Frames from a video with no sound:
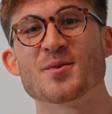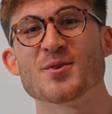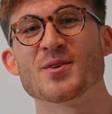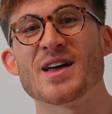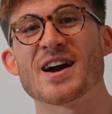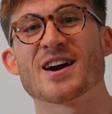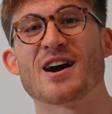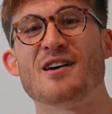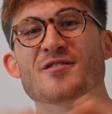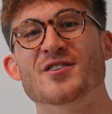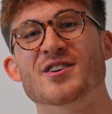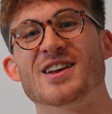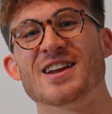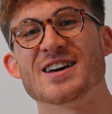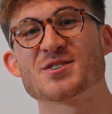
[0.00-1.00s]
with all that
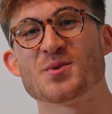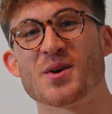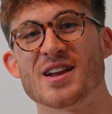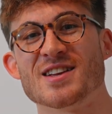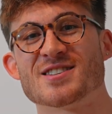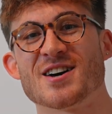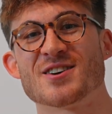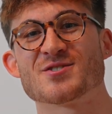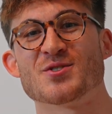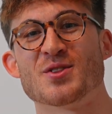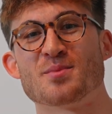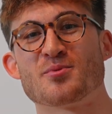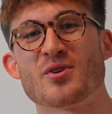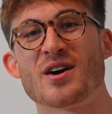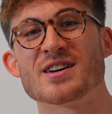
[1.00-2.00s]
covered, let's quickly touch on
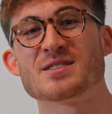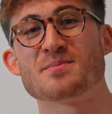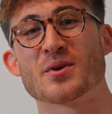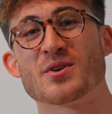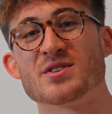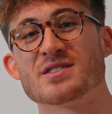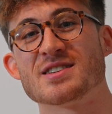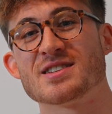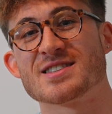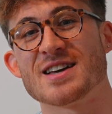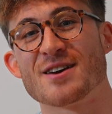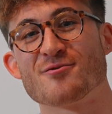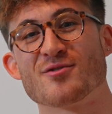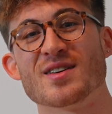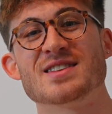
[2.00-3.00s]
the price, because this
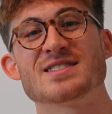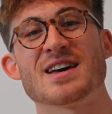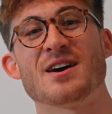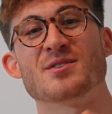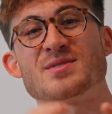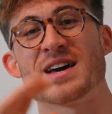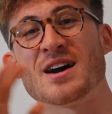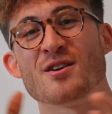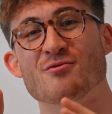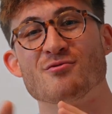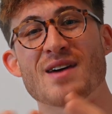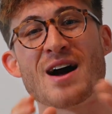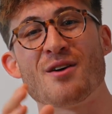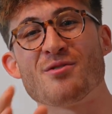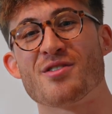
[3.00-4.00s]
set retails at
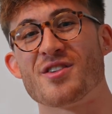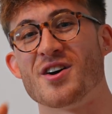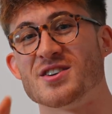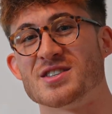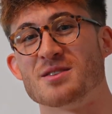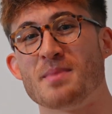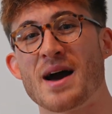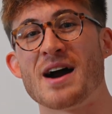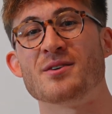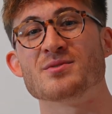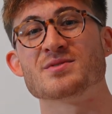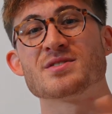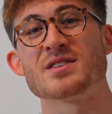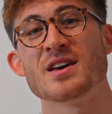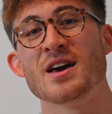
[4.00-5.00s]
around
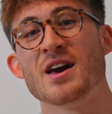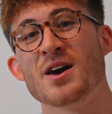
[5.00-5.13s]
£30,